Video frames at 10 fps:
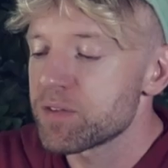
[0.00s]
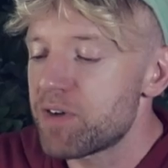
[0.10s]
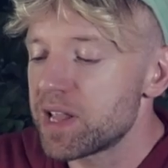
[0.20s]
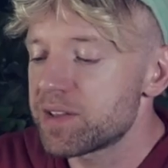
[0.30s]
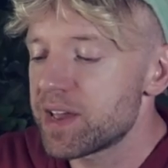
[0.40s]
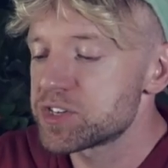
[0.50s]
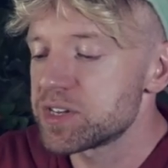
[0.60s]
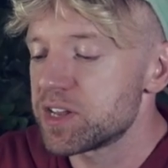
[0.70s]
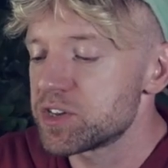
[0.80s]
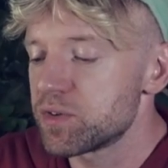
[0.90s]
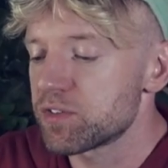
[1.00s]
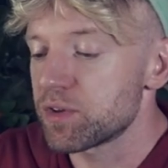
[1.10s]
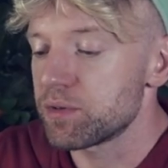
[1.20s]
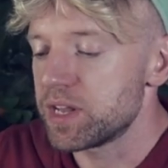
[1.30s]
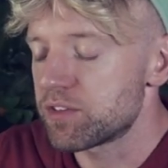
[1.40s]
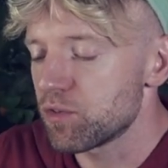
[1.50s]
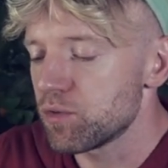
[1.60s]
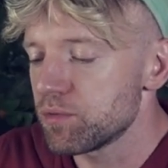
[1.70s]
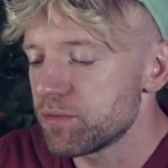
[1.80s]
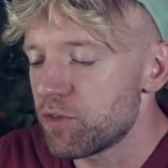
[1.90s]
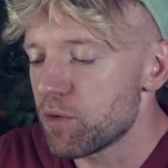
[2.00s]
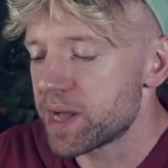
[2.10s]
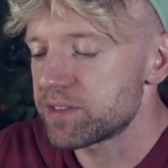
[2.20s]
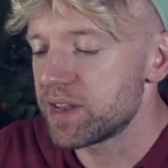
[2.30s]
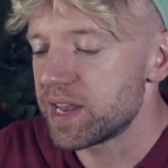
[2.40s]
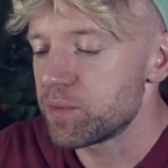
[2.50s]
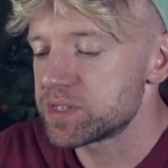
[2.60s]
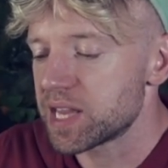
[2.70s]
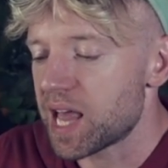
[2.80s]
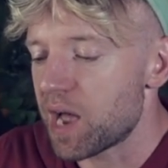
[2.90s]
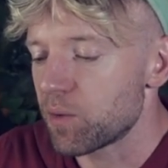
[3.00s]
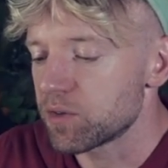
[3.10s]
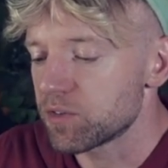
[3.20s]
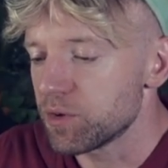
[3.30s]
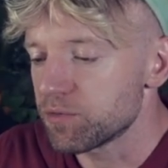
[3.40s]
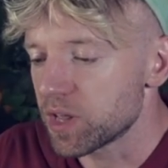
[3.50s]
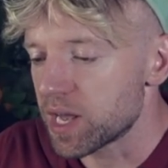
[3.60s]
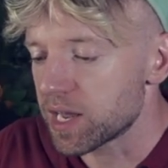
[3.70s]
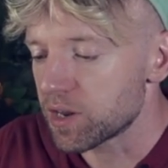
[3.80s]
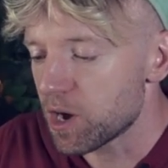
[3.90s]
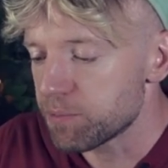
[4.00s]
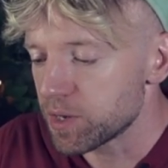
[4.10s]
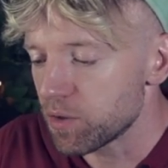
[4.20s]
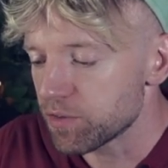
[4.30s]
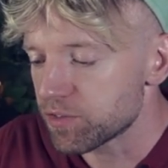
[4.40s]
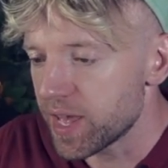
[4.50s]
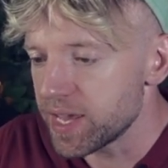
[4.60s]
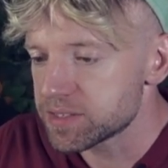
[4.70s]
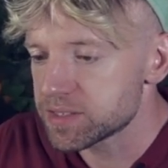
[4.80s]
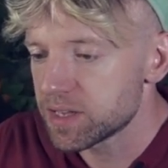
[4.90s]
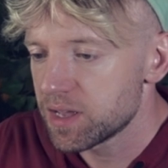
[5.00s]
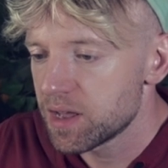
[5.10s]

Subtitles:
Validation, ensure it's all formatted, and then we tell it how I want to do it. So I'm going to copy all this text.